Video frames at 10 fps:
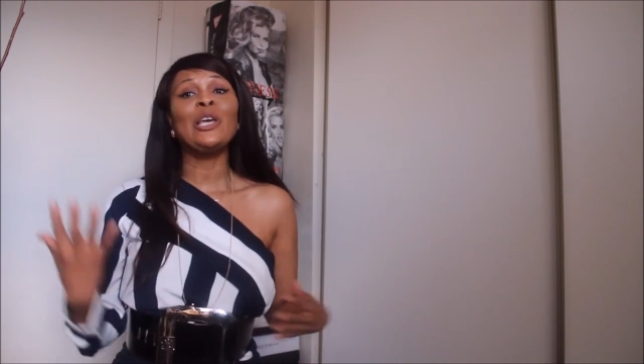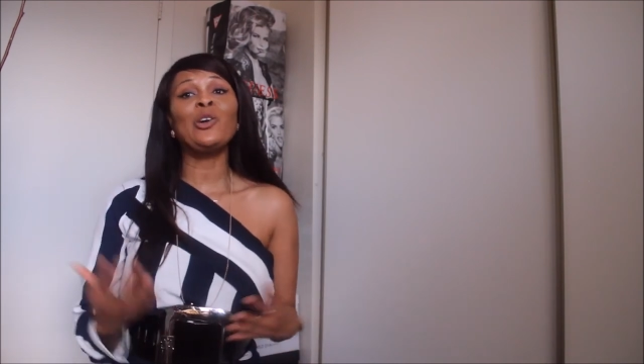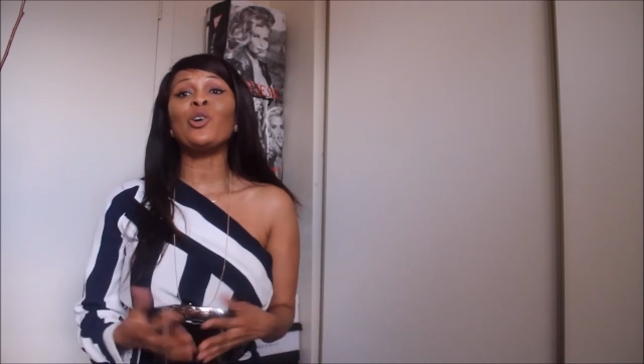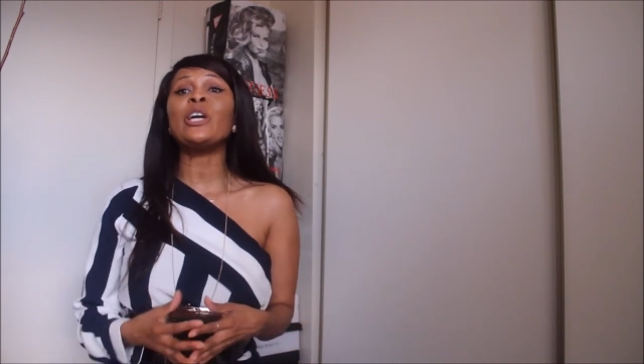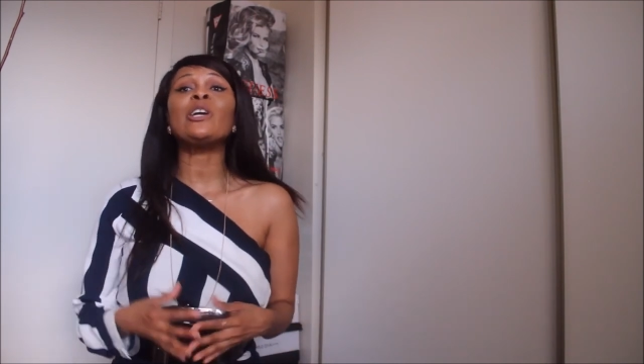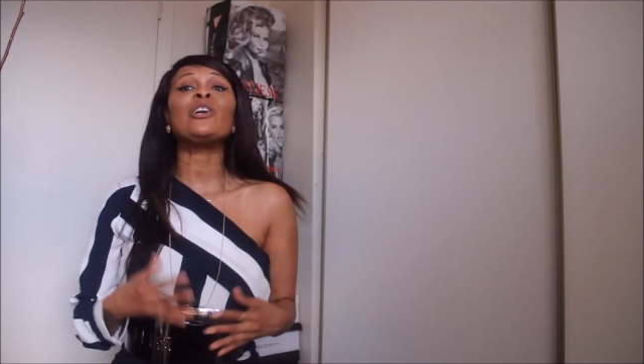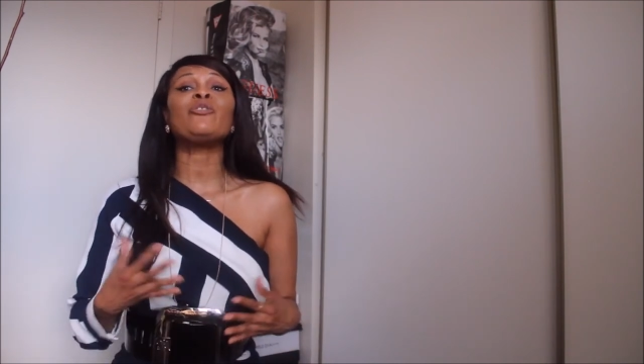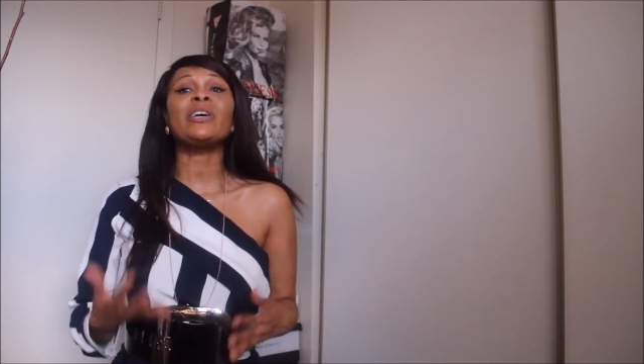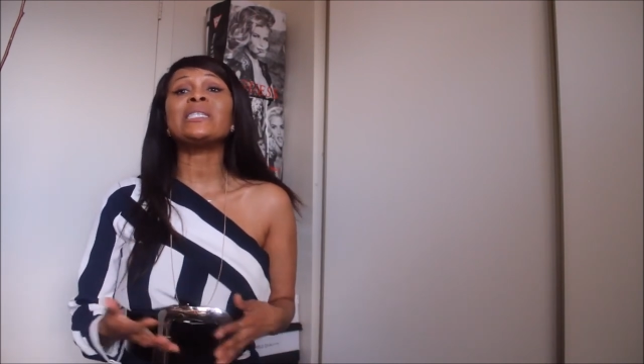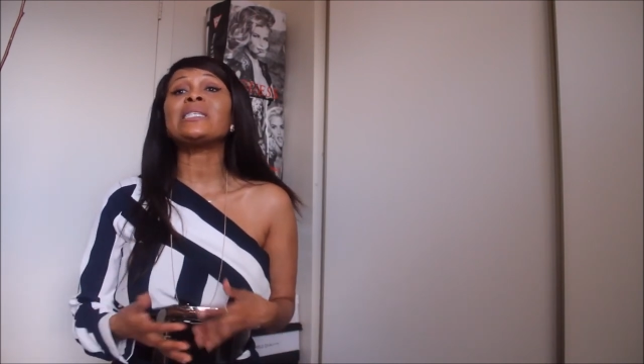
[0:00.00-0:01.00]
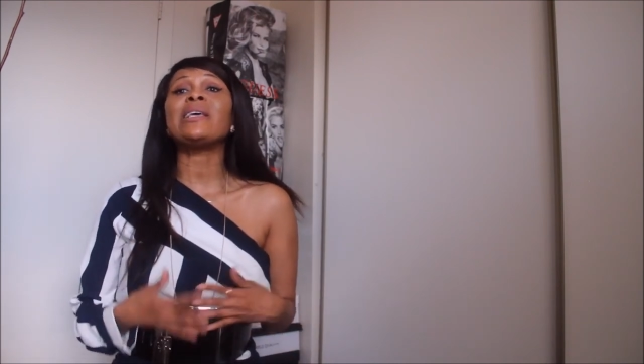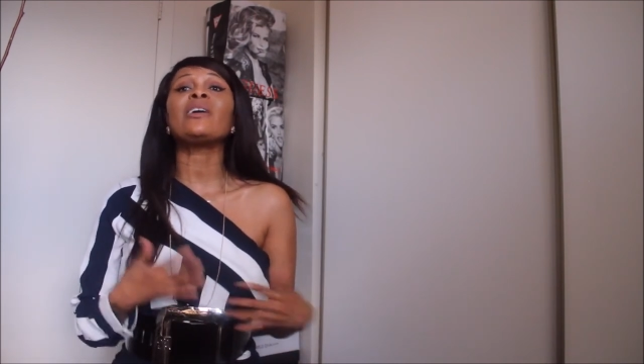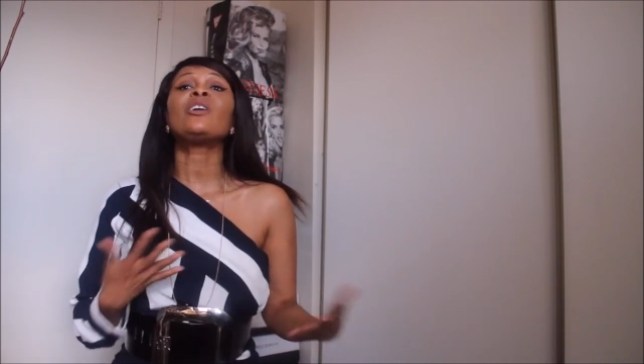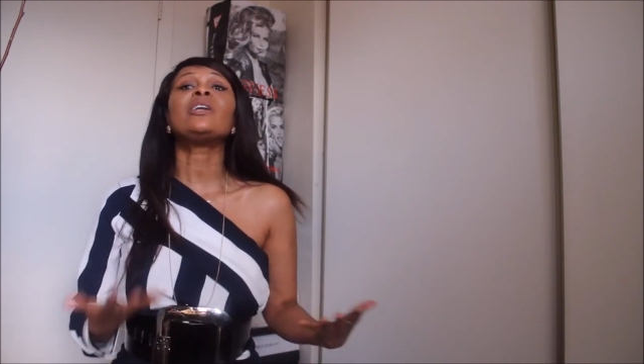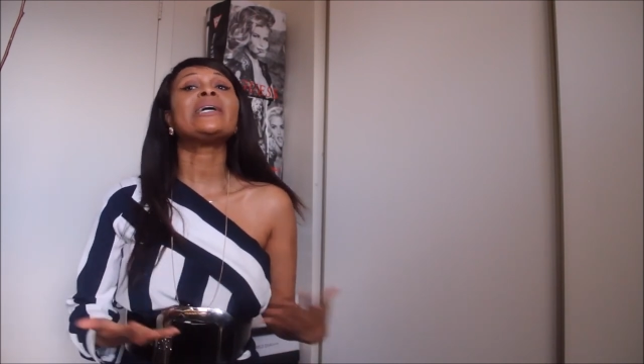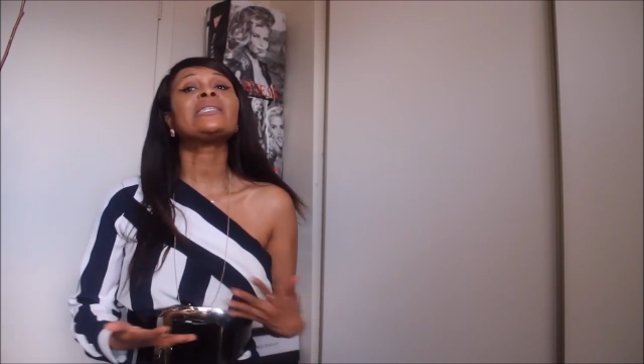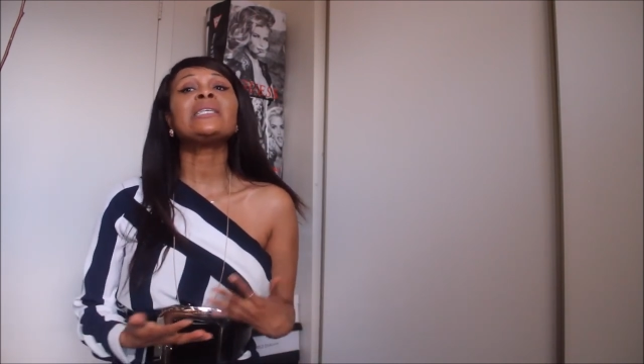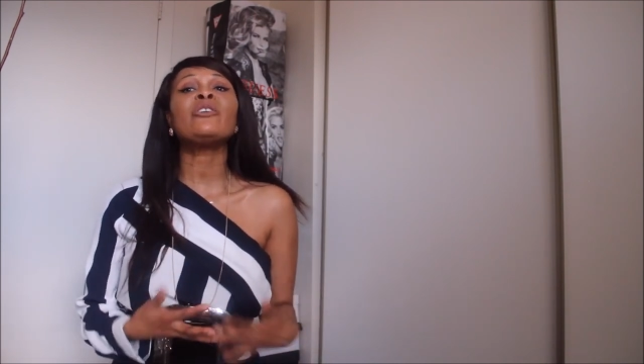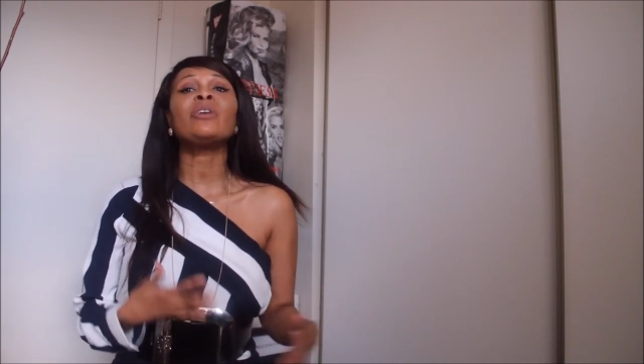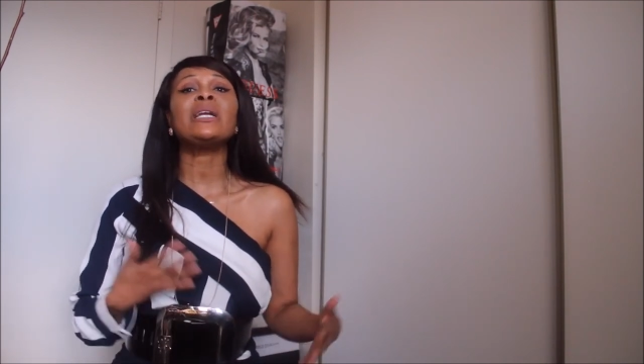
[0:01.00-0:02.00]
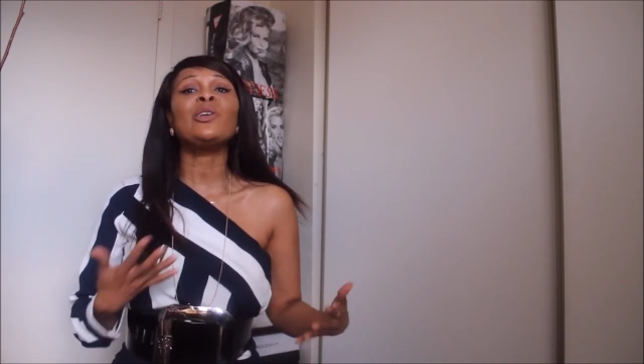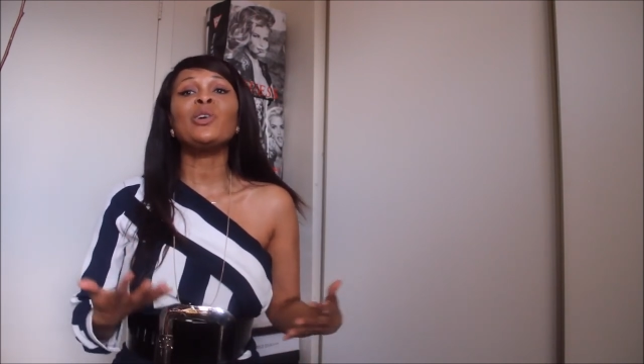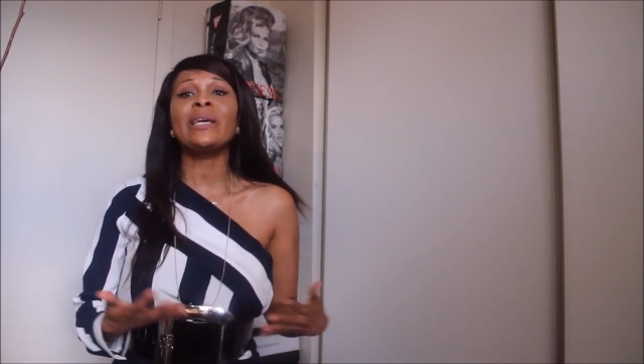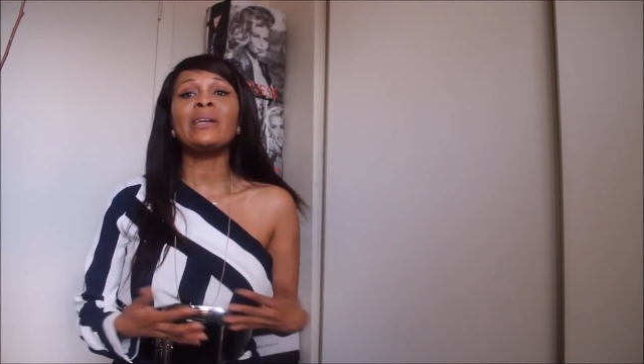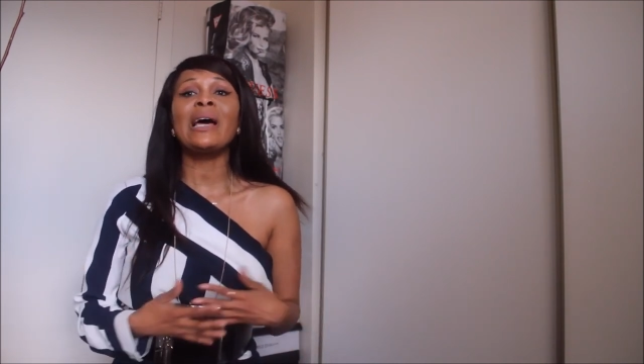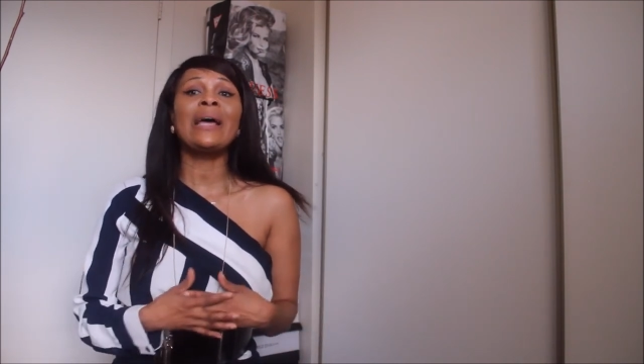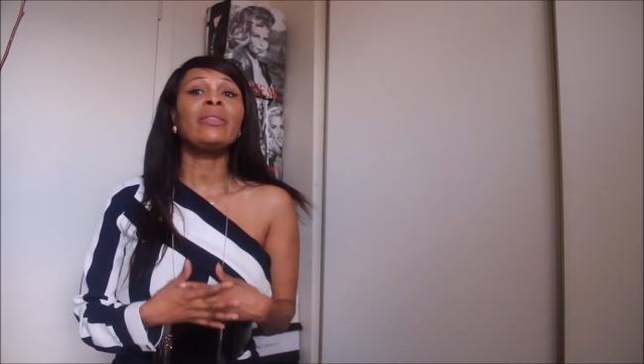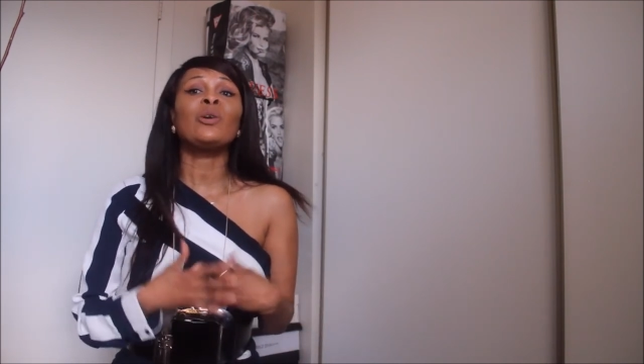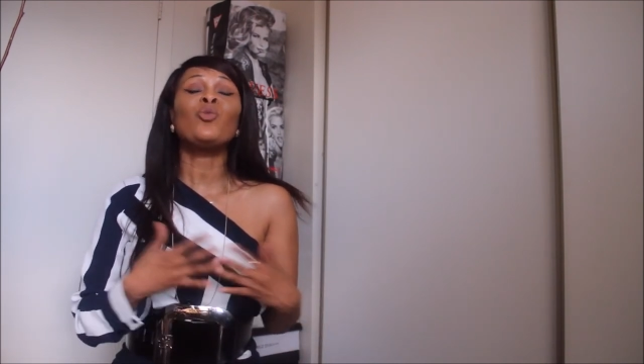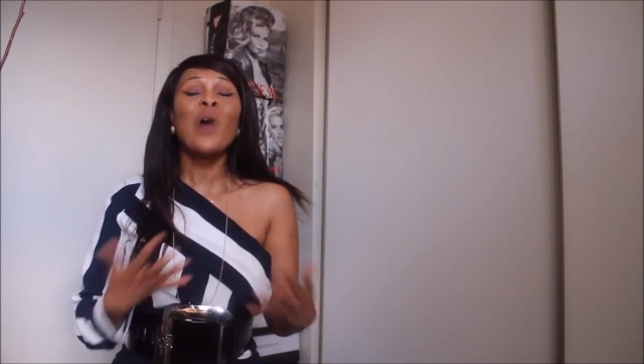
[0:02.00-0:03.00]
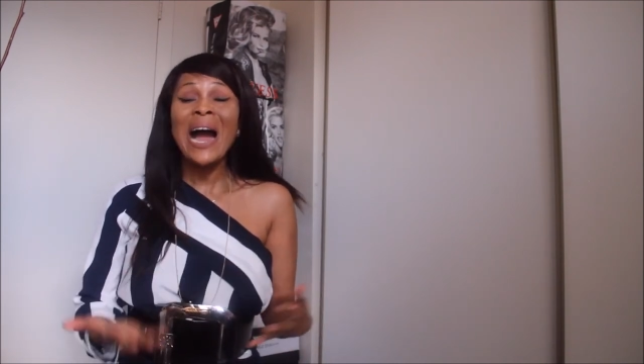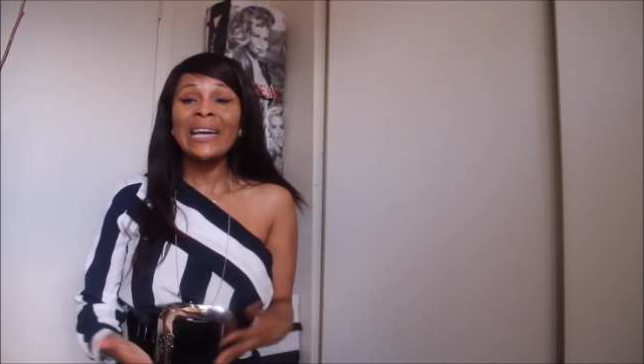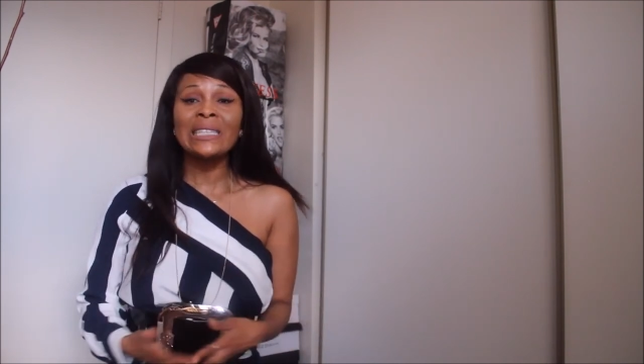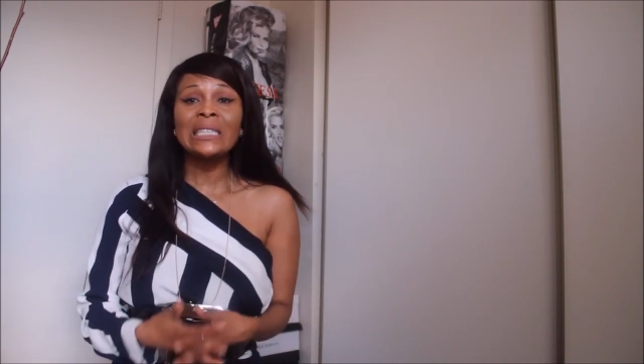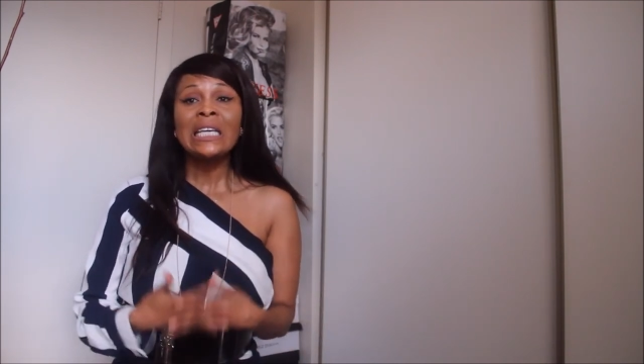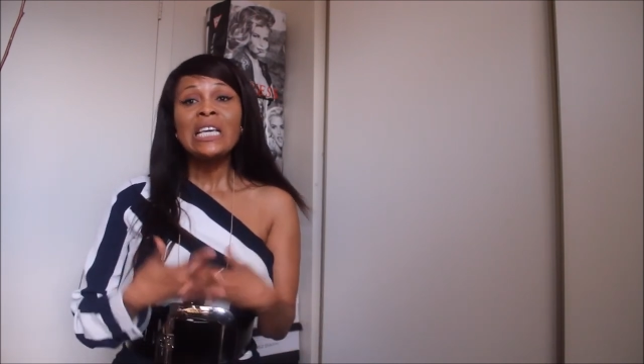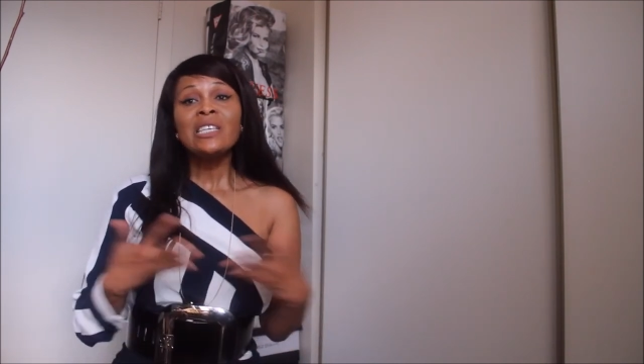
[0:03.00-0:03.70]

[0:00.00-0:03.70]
going on Vestiaire Collective and looking at the wide